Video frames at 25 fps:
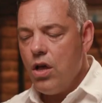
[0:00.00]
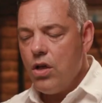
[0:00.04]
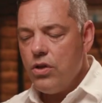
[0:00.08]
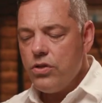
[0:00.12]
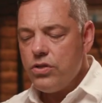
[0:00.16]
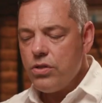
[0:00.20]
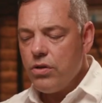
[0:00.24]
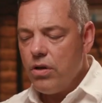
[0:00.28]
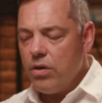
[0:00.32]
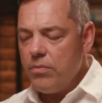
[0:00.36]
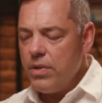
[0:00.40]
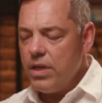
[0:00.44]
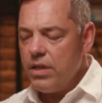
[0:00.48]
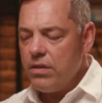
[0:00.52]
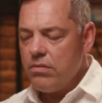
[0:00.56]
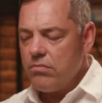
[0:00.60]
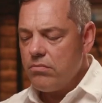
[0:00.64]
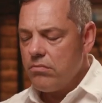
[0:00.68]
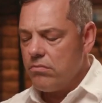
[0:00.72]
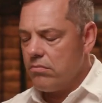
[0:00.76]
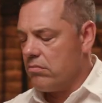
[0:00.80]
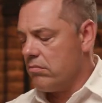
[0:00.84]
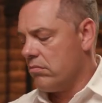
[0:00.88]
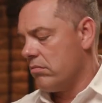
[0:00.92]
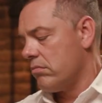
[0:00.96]
So, I mean,
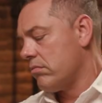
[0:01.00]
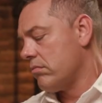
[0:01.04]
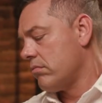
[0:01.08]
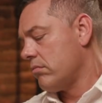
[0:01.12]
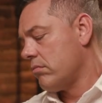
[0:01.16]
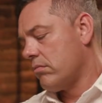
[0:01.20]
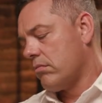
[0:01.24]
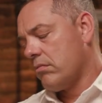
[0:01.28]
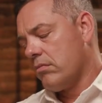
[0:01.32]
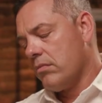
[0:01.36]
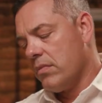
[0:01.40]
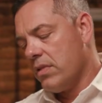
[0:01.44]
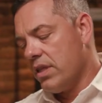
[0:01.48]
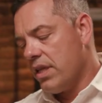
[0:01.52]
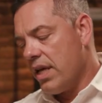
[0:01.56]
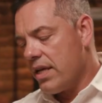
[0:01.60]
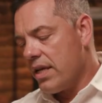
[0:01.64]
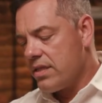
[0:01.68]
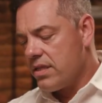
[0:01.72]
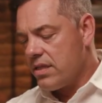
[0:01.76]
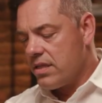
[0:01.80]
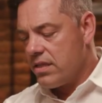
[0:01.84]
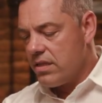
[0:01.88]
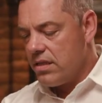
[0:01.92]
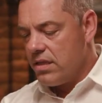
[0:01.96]

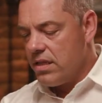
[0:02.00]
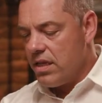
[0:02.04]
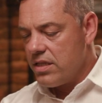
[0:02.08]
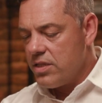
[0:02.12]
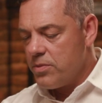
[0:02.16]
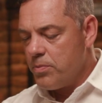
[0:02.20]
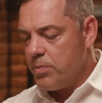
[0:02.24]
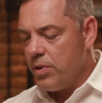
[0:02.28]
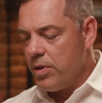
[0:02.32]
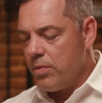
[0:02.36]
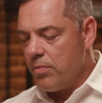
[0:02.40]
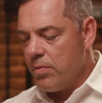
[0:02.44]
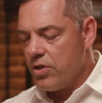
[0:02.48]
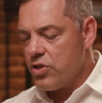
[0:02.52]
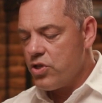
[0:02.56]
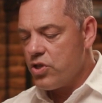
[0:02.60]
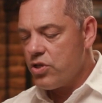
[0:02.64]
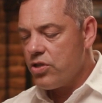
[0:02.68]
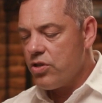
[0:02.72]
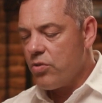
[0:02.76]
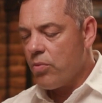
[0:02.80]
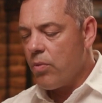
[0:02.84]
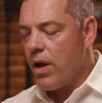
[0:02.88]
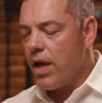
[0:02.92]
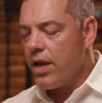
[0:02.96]
that's pretty much
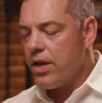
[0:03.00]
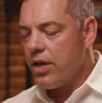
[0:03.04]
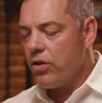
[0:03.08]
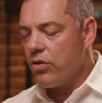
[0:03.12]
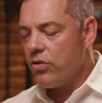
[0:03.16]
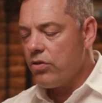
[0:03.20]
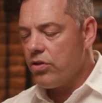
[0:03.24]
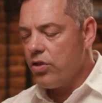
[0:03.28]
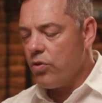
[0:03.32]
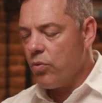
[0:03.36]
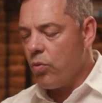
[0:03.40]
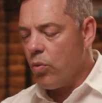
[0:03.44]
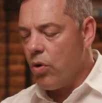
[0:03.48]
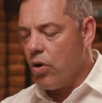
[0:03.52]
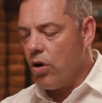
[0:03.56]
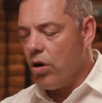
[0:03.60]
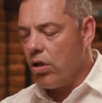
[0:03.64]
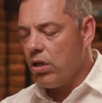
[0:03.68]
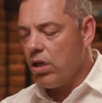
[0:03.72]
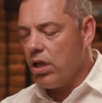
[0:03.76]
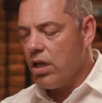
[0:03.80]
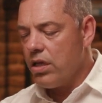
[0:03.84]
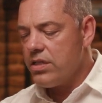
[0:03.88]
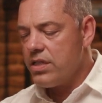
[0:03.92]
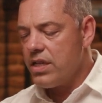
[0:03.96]
the writing on the
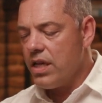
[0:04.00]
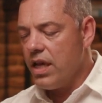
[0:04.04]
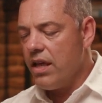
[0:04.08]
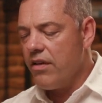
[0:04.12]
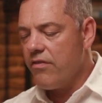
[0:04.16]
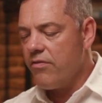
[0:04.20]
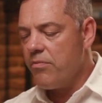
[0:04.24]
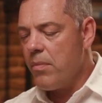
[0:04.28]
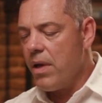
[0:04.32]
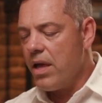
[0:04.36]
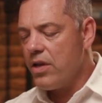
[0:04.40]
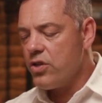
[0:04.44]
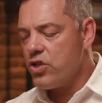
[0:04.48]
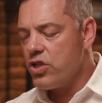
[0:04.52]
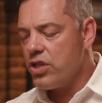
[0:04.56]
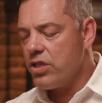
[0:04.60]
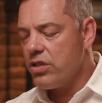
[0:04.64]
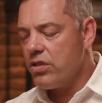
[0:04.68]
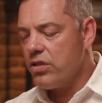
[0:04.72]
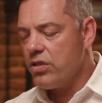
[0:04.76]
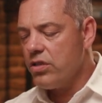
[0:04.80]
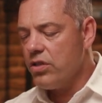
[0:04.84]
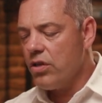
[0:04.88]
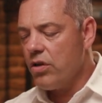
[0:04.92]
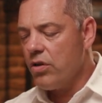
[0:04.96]
wall. As I have
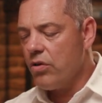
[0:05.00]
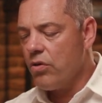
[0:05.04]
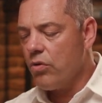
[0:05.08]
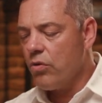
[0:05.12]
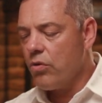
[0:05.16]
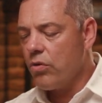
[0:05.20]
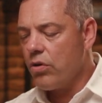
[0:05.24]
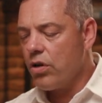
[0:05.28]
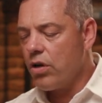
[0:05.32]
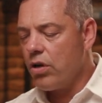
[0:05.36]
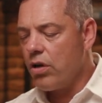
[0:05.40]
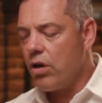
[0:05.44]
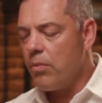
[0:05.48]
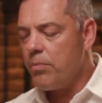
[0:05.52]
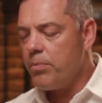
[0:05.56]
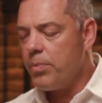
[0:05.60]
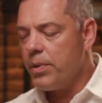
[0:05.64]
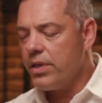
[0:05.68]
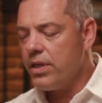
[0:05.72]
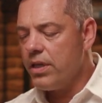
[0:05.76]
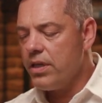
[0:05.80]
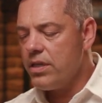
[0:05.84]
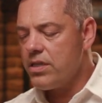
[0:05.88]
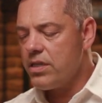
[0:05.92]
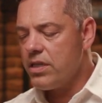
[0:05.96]
mentioned, you know,
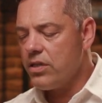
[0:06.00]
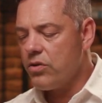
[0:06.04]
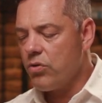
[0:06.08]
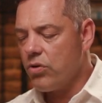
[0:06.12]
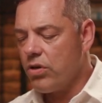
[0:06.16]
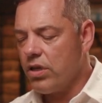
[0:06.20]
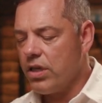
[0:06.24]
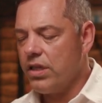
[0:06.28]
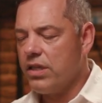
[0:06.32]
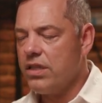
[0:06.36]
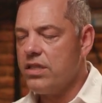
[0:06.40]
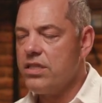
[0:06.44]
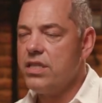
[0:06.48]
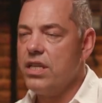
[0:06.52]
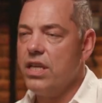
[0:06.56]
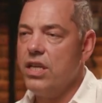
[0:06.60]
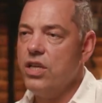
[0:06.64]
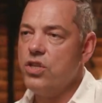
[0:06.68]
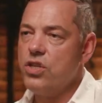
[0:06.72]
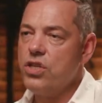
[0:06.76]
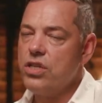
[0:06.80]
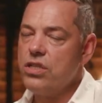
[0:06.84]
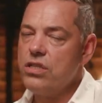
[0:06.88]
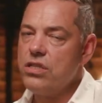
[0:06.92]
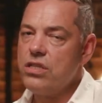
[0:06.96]
companies and
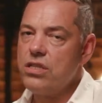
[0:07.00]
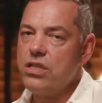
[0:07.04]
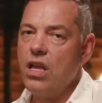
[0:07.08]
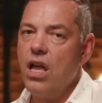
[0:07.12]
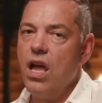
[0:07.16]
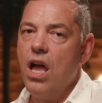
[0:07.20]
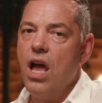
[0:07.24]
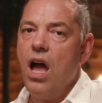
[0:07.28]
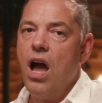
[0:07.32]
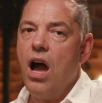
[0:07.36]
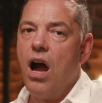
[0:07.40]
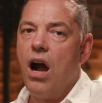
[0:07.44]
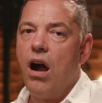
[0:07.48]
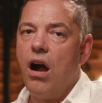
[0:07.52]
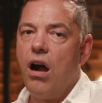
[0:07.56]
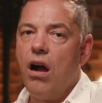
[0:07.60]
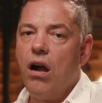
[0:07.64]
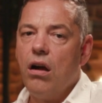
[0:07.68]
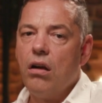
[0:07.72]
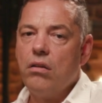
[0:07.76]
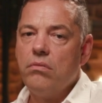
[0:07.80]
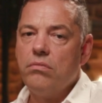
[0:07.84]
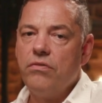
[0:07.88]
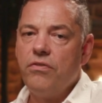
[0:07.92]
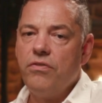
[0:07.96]
organizations
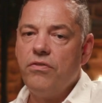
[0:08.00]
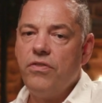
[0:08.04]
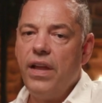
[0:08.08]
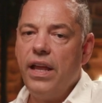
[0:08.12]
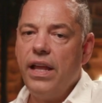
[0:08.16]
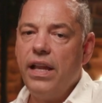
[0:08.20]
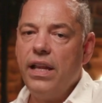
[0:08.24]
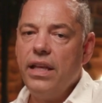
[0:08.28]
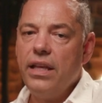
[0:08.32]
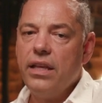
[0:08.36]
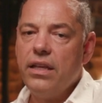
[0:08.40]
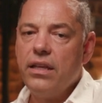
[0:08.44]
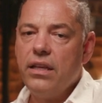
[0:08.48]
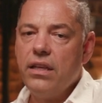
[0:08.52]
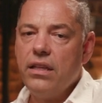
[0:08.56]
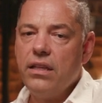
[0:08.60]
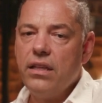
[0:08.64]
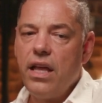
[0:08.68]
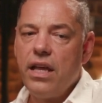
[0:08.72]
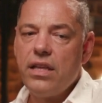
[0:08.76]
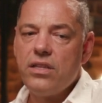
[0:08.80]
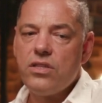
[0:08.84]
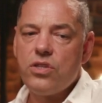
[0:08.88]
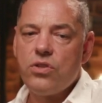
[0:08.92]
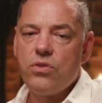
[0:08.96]
are failing in
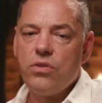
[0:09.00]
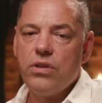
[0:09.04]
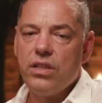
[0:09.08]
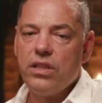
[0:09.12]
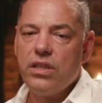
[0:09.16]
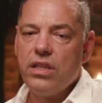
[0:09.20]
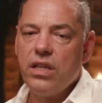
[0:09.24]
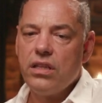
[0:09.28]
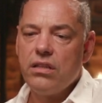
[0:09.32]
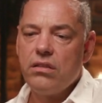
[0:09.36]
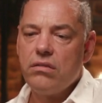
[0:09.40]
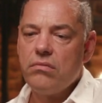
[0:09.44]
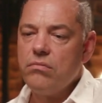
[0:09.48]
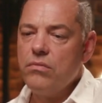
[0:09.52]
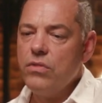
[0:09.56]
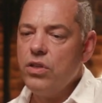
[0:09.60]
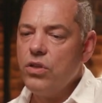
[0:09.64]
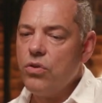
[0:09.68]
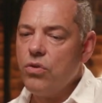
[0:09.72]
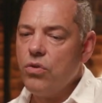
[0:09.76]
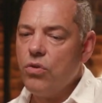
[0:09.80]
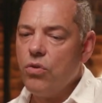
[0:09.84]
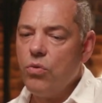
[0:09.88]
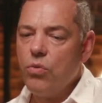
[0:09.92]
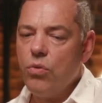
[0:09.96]
answering that, you
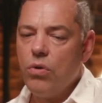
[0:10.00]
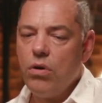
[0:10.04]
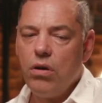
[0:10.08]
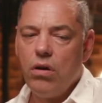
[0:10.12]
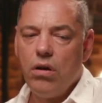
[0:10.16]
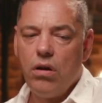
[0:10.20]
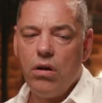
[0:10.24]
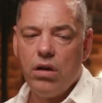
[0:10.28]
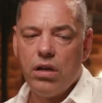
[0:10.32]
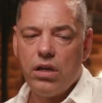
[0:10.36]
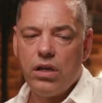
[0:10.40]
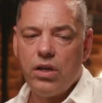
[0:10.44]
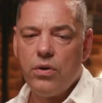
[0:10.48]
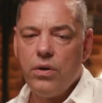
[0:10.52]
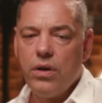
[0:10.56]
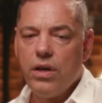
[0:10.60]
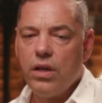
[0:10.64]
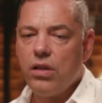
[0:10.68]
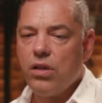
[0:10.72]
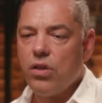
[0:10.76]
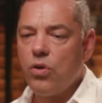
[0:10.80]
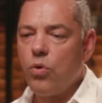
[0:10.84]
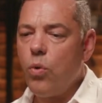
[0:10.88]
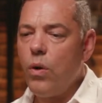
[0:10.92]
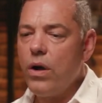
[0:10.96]
know,
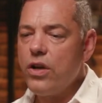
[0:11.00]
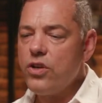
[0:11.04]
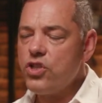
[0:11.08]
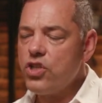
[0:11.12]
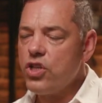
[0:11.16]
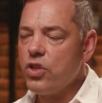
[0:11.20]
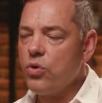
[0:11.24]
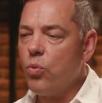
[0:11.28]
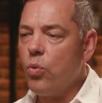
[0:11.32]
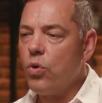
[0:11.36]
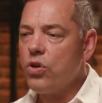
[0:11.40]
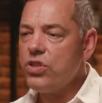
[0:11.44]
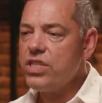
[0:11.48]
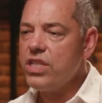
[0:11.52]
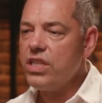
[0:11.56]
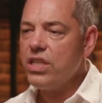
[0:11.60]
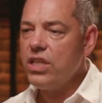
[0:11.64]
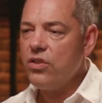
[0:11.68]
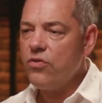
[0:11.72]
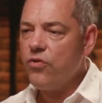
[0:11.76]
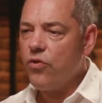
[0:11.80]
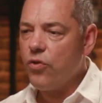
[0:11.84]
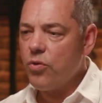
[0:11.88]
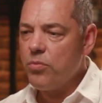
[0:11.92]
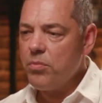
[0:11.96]
critical question, what's in
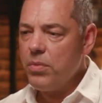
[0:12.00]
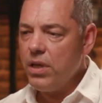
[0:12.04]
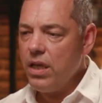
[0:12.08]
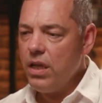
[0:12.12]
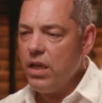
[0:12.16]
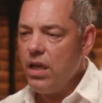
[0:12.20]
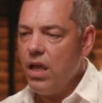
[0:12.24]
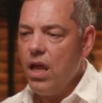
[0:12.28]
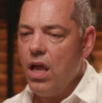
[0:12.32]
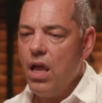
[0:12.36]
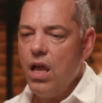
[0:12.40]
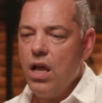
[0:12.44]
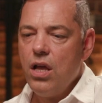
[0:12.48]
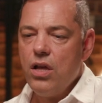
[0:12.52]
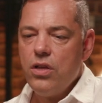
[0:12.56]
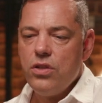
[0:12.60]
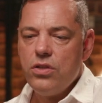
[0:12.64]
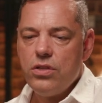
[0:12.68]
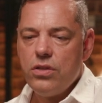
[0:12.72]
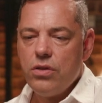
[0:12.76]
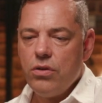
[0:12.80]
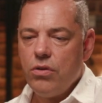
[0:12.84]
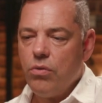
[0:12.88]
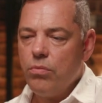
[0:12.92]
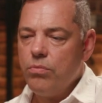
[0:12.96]
it for me?
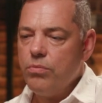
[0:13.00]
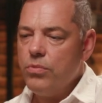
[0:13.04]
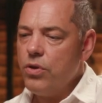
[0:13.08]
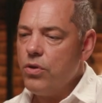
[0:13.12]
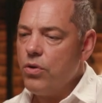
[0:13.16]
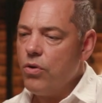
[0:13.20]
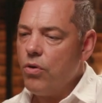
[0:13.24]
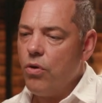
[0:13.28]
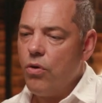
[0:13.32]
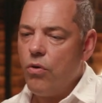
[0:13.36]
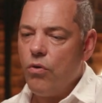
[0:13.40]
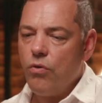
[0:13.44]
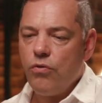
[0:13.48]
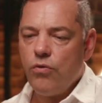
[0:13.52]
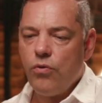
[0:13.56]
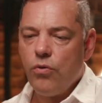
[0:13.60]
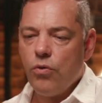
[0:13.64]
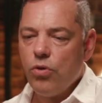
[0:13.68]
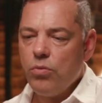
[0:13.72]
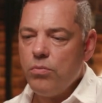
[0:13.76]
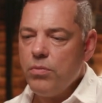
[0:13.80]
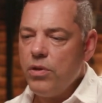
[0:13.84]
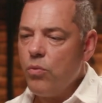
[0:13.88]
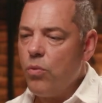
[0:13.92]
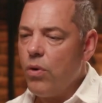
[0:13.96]
So, you know, fool
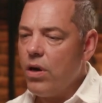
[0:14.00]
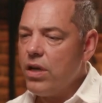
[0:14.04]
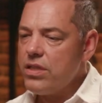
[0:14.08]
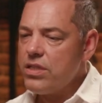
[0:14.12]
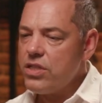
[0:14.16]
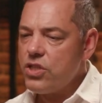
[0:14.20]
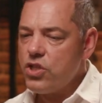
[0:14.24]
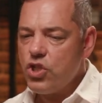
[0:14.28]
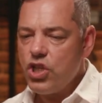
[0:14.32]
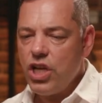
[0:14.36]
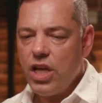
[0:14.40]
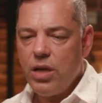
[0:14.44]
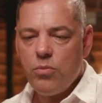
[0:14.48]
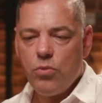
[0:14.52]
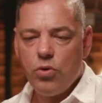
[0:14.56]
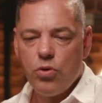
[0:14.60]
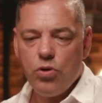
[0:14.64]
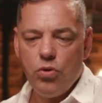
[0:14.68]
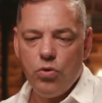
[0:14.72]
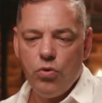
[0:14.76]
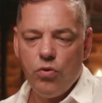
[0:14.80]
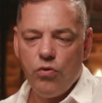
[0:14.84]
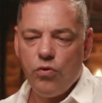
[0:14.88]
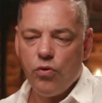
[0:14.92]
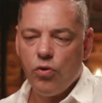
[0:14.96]
me once, shame on
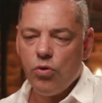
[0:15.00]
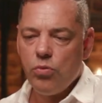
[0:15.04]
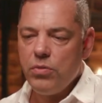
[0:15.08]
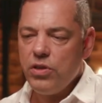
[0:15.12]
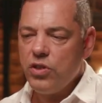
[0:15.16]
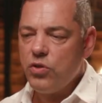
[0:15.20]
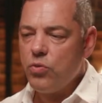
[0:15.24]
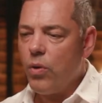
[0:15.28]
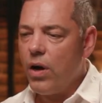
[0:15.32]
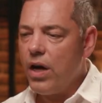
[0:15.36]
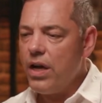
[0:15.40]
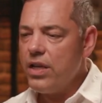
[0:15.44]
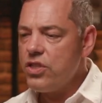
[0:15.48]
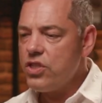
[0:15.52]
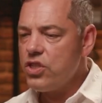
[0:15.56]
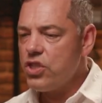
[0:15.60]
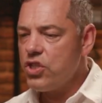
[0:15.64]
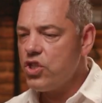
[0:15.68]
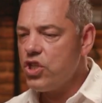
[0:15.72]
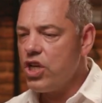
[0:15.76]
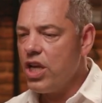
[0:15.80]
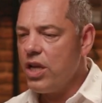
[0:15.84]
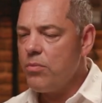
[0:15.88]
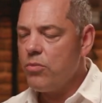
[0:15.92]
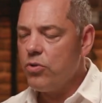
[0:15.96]
you, fool me twice,
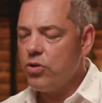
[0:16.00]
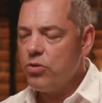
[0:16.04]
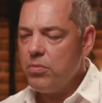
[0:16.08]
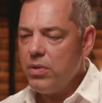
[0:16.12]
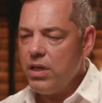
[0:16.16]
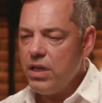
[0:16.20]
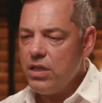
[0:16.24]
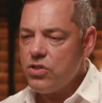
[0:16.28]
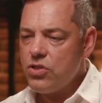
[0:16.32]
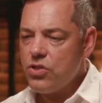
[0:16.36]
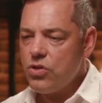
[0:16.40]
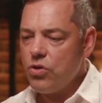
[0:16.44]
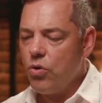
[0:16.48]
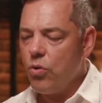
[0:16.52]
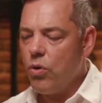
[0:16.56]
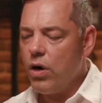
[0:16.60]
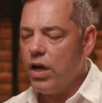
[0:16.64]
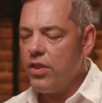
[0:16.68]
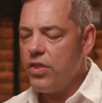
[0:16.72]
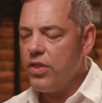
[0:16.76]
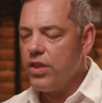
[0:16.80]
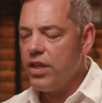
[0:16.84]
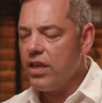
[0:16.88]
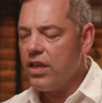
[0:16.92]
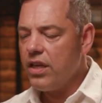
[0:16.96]
shame on me. So I
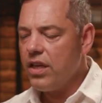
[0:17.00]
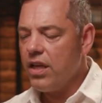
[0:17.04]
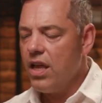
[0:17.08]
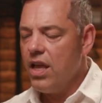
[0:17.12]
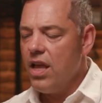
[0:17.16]
think